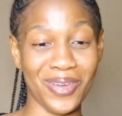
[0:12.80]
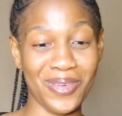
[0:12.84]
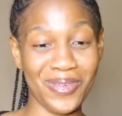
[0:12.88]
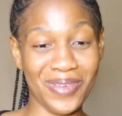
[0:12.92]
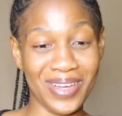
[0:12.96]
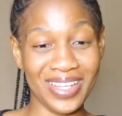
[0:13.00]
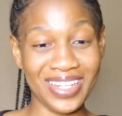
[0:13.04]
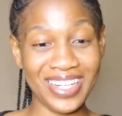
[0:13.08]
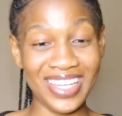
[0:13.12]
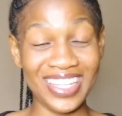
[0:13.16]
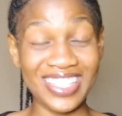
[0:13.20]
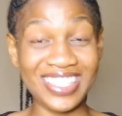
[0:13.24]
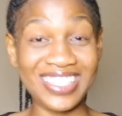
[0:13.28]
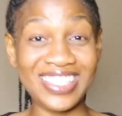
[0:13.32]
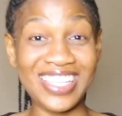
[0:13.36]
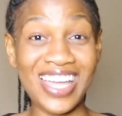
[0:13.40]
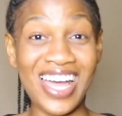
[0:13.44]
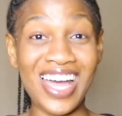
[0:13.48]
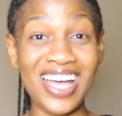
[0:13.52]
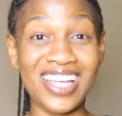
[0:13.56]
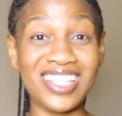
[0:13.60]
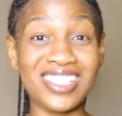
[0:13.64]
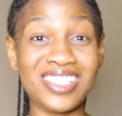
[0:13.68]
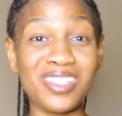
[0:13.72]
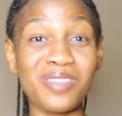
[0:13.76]
wanna
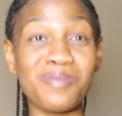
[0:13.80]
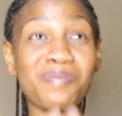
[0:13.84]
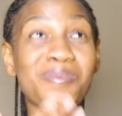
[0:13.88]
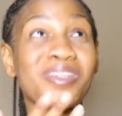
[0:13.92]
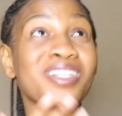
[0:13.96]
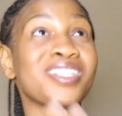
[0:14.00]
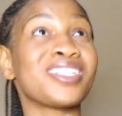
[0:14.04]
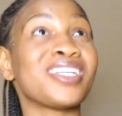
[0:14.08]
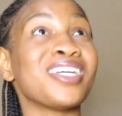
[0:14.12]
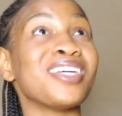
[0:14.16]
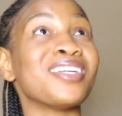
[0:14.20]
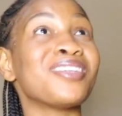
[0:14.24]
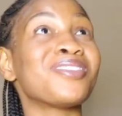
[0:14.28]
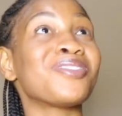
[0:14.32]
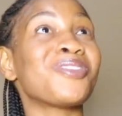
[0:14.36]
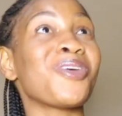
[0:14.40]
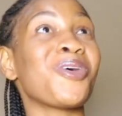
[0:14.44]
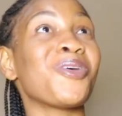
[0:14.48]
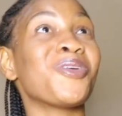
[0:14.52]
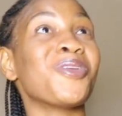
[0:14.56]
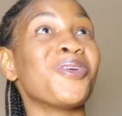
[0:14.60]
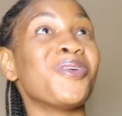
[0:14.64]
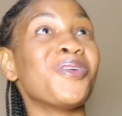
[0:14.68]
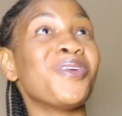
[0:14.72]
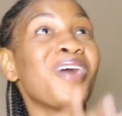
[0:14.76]
dance, but she
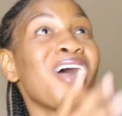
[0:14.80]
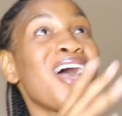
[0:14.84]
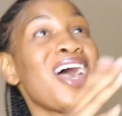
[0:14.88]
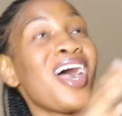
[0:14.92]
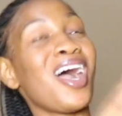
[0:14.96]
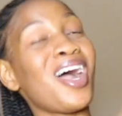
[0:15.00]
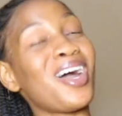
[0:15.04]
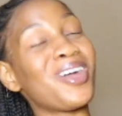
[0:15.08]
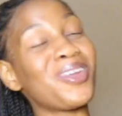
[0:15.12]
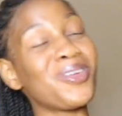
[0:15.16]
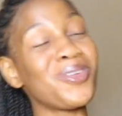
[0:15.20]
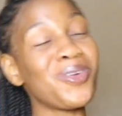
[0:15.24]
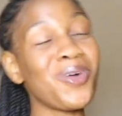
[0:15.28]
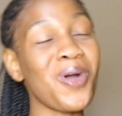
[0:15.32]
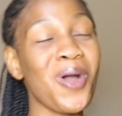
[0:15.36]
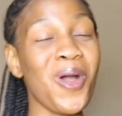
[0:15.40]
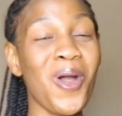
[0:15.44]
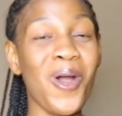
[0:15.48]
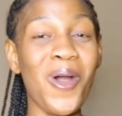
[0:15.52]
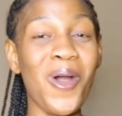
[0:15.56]
don't know how to.